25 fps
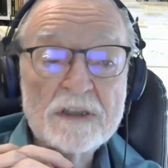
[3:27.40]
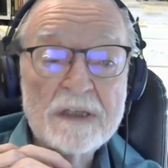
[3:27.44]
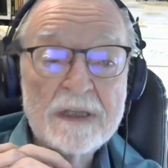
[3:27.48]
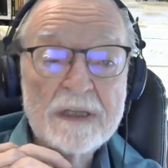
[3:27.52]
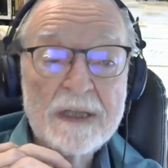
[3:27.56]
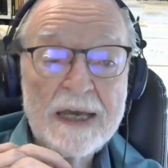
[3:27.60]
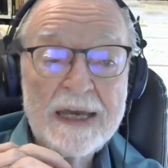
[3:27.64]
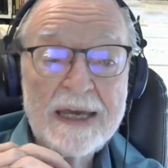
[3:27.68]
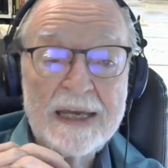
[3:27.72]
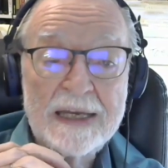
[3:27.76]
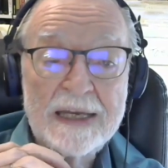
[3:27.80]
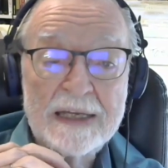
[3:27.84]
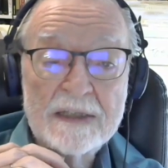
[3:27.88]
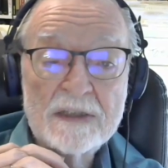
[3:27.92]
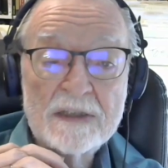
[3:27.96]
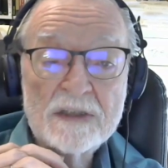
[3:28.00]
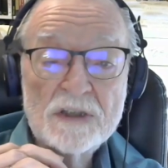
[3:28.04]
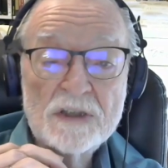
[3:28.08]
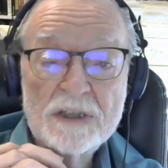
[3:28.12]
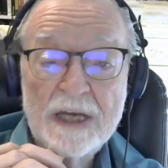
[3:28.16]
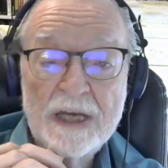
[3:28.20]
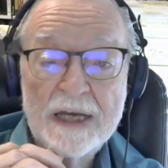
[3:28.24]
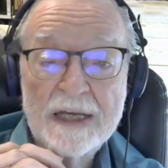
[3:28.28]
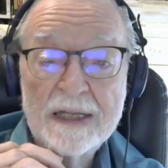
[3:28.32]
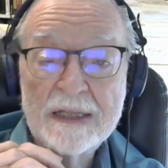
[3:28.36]
Lane
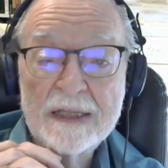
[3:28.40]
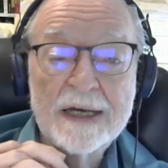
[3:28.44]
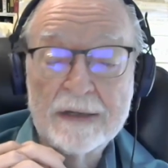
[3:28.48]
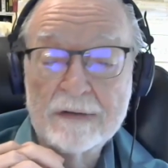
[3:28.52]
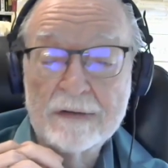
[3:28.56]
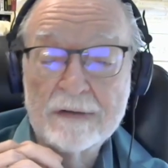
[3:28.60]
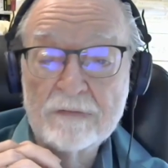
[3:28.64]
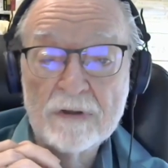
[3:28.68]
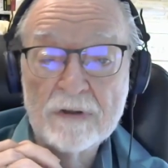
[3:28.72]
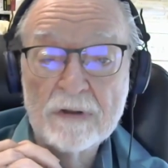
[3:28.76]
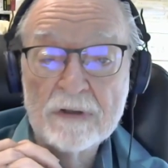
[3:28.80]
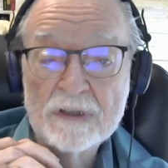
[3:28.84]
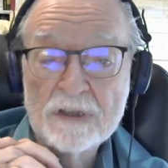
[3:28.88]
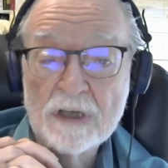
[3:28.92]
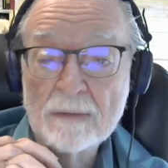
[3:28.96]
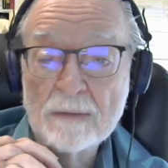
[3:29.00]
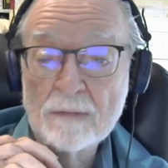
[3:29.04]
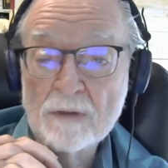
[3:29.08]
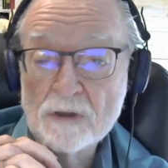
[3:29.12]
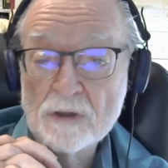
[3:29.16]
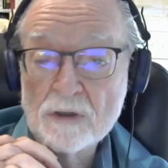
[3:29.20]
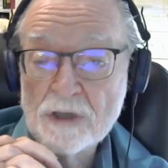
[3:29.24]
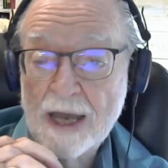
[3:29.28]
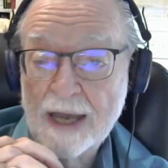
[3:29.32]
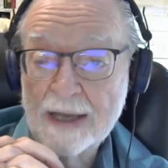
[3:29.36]
said of the
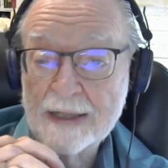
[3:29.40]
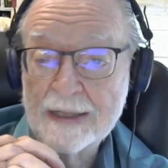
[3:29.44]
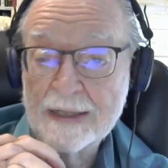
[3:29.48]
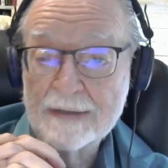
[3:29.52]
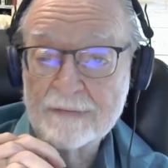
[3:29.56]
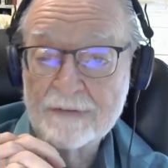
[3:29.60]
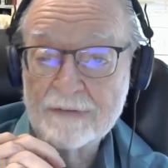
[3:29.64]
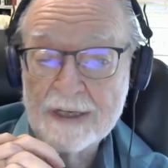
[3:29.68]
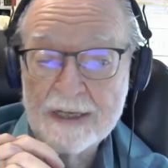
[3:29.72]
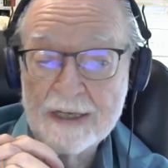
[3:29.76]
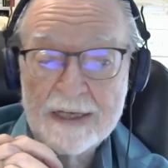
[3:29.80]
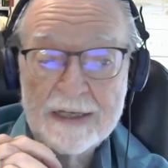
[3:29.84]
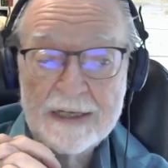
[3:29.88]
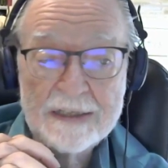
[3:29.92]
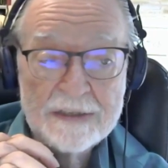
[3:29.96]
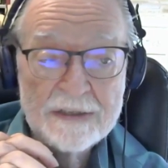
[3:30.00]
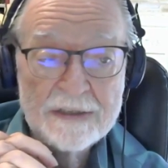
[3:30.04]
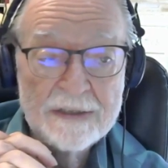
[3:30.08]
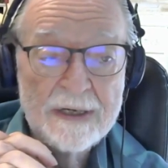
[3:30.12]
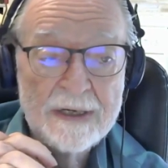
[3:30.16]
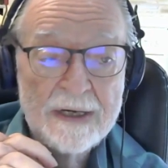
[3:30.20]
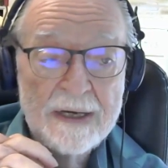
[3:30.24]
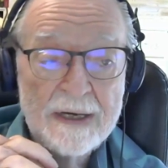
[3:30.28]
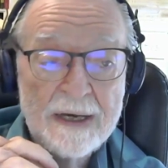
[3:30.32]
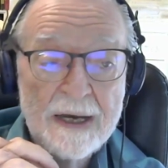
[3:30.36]
summer's activity,
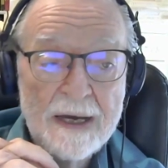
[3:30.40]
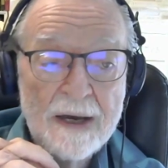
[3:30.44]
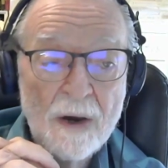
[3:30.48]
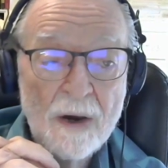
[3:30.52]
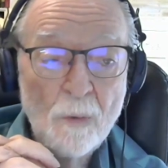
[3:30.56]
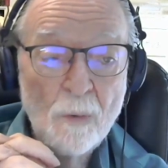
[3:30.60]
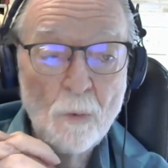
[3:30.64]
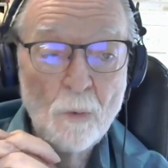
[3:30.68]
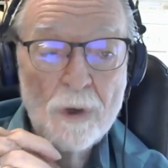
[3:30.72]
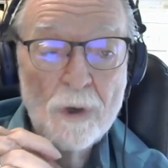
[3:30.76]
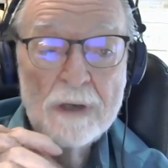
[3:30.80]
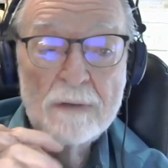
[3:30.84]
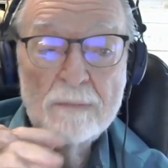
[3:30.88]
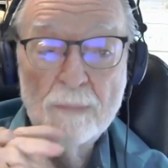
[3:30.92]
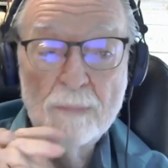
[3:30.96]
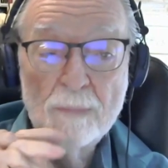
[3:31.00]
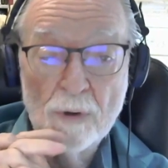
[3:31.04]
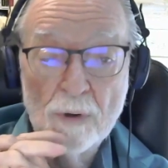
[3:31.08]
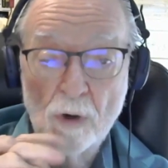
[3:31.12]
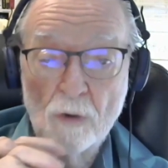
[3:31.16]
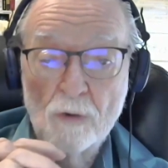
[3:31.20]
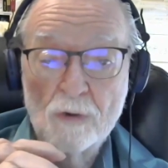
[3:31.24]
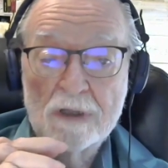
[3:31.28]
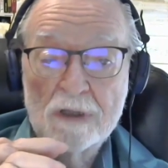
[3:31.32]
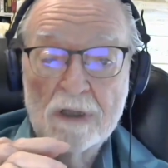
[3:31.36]
"We
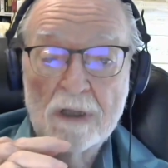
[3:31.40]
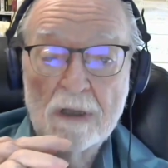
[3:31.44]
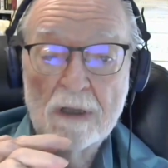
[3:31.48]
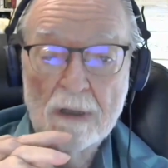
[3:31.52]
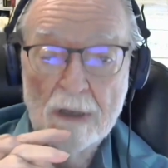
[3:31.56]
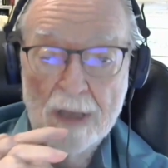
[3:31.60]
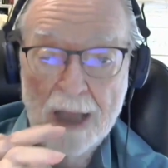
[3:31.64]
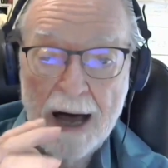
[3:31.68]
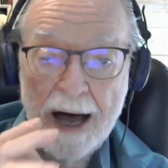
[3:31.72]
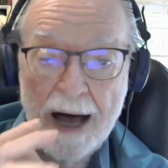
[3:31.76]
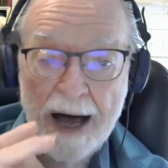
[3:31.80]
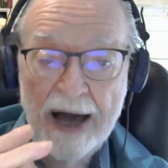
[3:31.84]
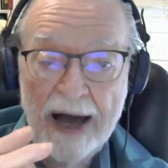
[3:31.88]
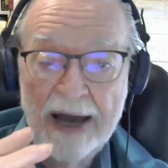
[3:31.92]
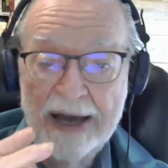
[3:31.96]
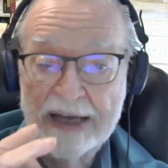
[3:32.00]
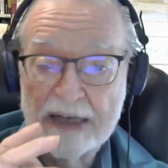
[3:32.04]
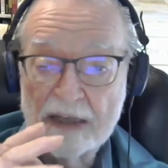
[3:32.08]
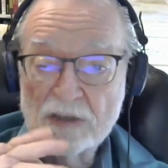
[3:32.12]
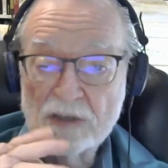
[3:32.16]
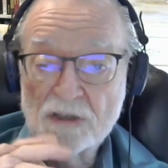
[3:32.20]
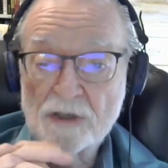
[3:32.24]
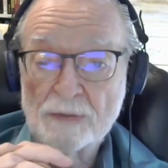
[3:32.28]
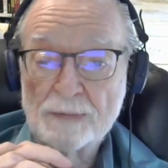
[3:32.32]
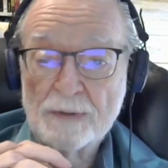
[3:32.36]
broke the
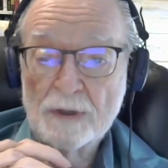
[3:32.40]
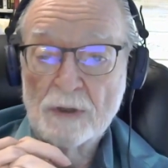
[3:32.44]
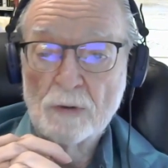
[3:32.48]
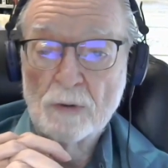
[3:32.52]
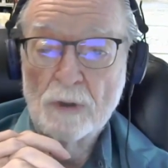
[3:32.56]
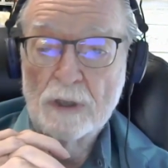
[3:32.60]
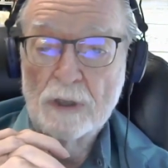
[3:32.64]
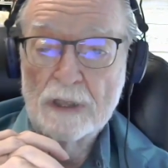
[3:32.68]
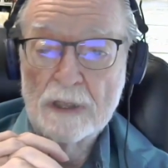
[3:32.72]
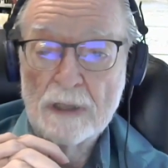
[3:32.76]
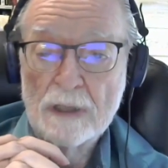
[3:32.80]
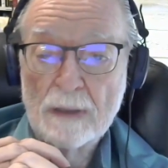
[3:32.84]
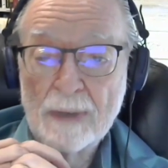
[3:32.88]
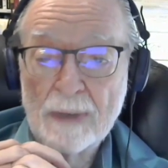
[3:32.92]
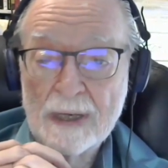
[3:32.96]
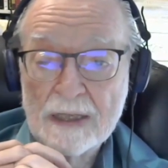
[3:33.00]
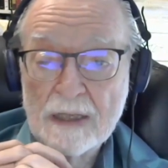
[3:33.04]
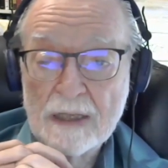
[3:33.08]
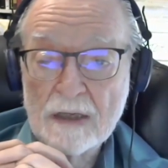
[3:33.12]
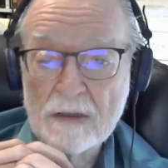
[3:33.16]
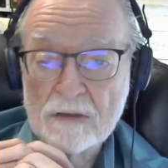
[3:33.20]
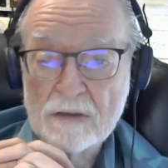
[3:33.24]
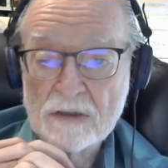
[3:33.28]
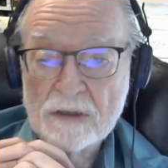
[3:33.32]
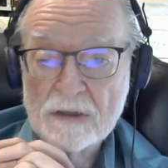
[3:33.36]
lines between the
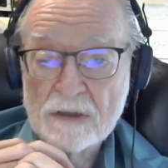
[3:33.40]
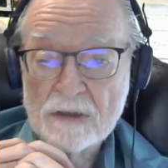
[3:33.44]
mothers.